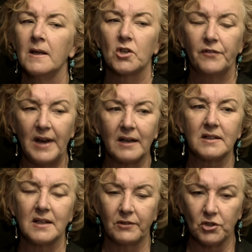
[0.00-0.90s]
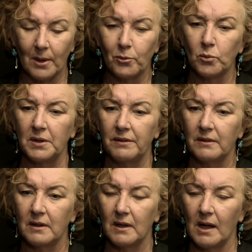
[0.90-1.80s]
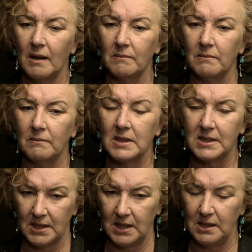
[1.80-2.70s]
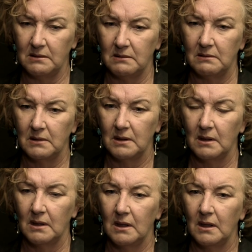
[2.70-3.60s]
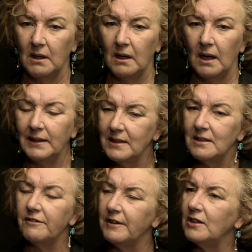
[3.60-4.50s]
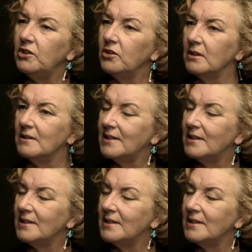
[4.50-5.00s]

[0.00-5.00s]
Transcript: So if an actor's having trouble with a scene... At least in theatre, you can